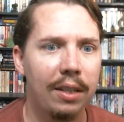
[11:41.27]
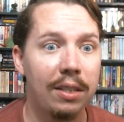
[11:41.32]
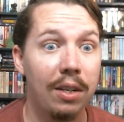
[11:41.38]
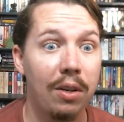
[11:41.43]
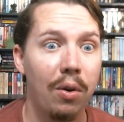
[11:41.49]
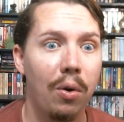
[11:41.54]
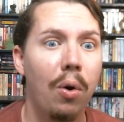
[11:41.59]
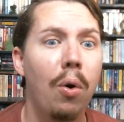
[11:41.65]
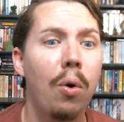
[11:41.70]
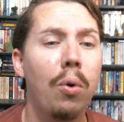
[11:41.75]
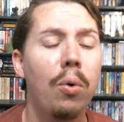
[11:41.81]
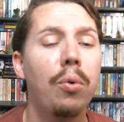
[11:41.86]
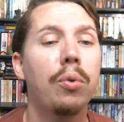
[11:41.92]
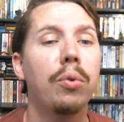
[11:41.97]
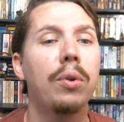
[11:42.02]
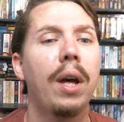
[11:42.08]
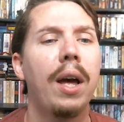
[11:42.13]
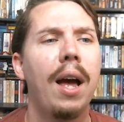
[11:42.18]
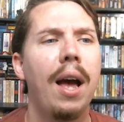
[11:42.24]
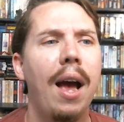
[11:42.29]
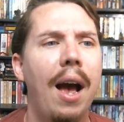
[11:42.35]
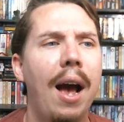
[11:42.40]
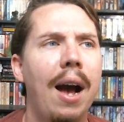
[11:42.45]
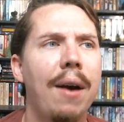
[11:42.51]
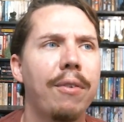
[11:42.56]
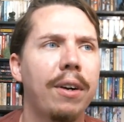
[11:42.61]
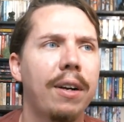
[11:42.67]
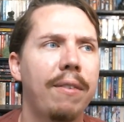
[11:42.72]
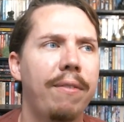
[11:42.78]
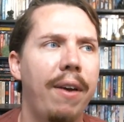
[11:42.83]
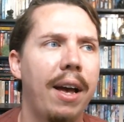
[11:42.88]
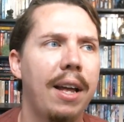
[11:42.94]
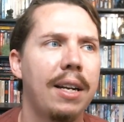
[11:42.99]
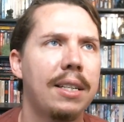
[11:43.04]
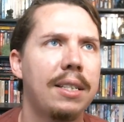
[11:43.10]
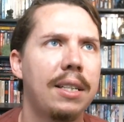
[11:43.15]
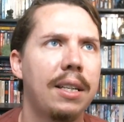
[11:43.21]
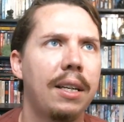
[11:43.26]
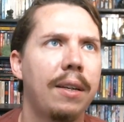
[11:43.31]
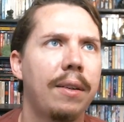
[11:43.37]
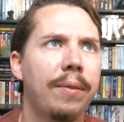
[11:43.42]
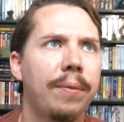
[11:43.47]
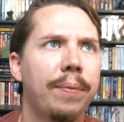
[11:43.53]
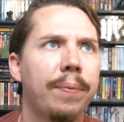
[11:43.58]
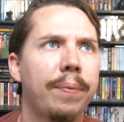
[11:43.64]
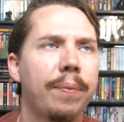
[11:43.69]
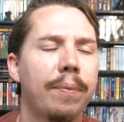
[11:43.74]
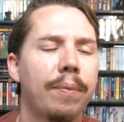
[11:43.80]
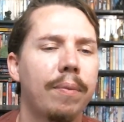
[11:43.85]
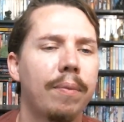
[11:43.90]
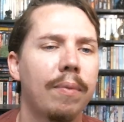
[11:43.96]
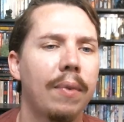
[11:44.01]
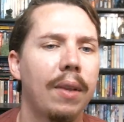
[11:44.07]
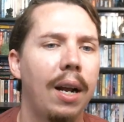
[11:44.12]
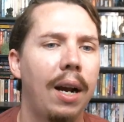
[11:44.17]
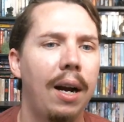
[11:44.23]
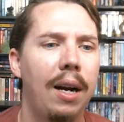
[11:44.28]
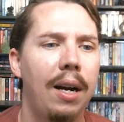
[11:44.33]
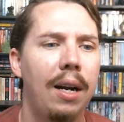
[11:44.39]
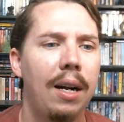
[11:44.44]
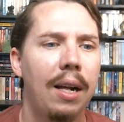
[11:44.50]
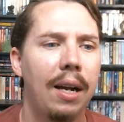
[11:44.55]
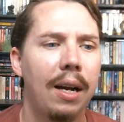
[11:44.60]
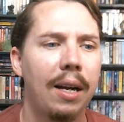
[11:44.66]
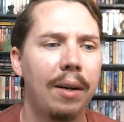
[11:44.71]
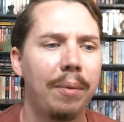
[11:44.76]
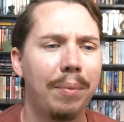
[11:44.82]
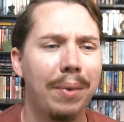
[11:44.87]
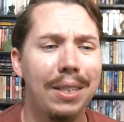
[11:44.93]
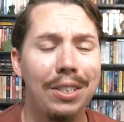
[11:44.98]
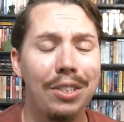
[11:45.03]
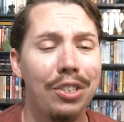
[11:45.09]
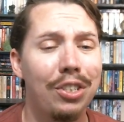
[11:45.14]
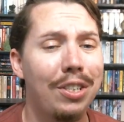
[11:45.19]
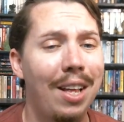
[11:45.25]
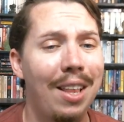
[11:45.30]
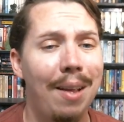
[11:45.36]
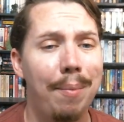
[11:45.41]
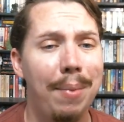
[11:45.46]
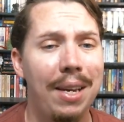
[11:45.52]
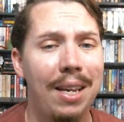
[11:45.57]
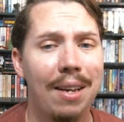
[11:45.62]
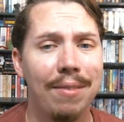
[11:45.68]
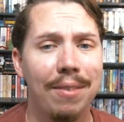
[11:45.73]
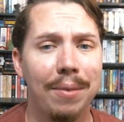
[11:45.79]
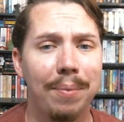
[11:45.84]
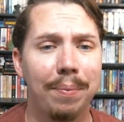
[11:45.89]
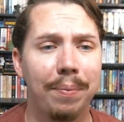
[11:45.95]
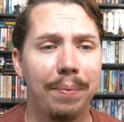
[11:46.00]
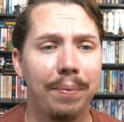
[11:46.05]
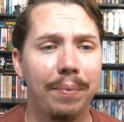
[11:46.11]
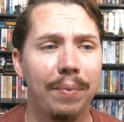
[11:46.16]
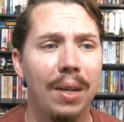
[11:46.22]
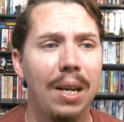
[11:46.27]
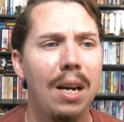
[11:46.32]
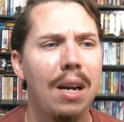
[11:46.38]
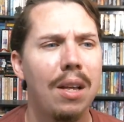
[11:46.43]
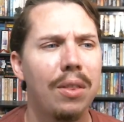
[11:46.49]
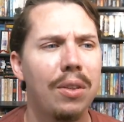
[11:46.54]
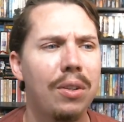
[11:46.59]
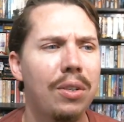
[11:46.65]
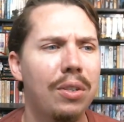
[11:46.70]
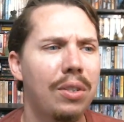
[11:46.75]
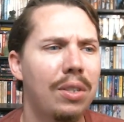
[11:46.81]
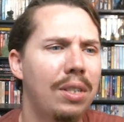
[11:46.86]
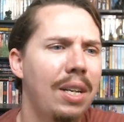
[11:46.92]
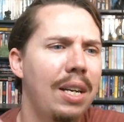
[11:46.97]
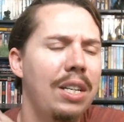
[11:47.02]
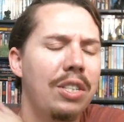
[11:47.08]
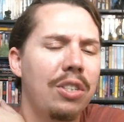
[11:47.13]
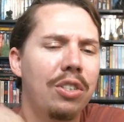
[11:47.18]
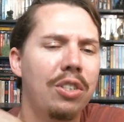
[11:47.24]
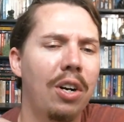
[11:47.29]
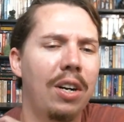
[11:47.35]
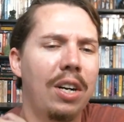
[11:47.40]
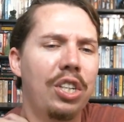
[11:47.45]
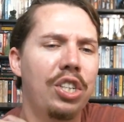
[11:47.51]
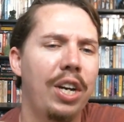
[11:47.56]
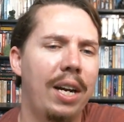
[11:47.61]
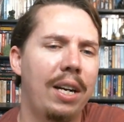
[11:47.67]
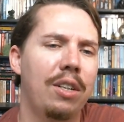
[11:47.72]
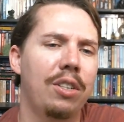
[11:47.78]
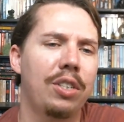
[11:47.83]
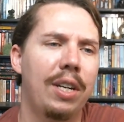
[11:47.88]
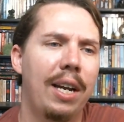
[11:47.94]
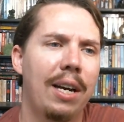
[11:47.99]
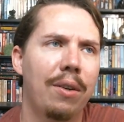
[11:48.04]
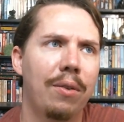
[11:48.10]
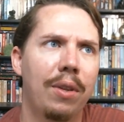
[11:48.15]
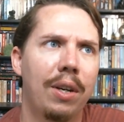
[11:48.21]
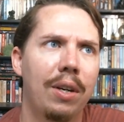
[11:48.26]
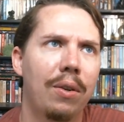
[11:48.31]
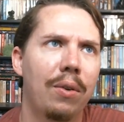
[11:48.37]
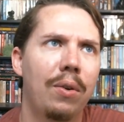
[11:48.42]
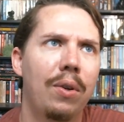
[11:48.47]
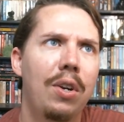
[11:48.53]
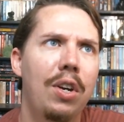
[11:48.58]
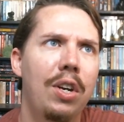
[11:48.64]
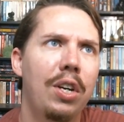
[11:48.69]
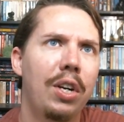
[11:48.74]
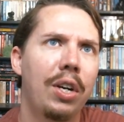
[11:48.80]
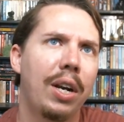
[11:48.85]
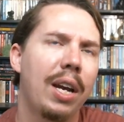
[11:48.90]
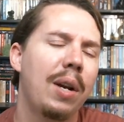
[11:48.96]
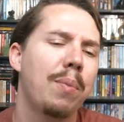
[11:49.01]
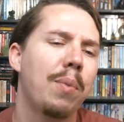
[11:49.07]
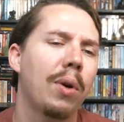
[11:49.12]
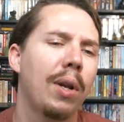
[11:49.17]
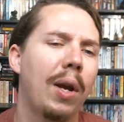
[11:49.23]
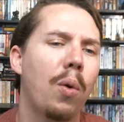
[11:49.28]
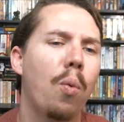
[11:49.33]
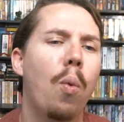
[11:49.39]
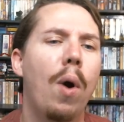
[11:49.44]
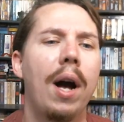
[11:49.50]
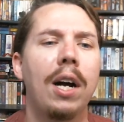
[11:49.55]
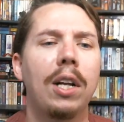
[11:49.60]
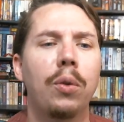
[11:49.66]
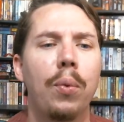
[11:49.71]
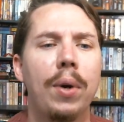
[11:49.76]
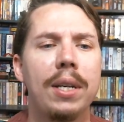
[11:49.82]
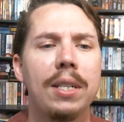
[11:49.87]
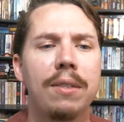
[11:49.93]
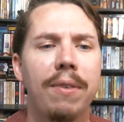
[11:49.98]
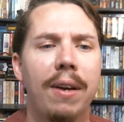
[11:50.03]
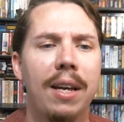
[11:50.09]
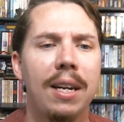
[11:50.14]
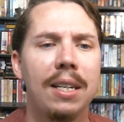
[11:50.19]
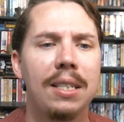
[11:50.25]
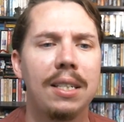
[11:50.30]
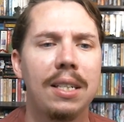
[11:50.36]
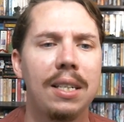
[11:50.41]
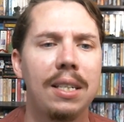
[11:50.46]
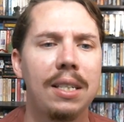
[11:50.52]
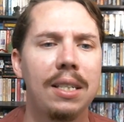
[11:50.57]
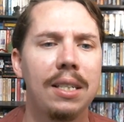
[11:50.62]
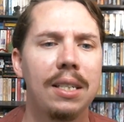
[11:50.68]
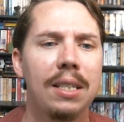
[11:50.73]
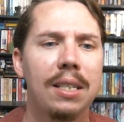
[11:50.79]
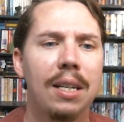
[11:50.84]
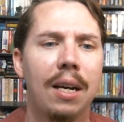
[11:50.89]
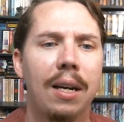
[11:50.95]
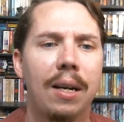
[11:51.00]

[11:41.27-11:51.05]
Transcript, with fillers: It's an old African fantasy. Because um, there's not that many of them. There's, things are starting to change now, though getting more like Wild West fantasies.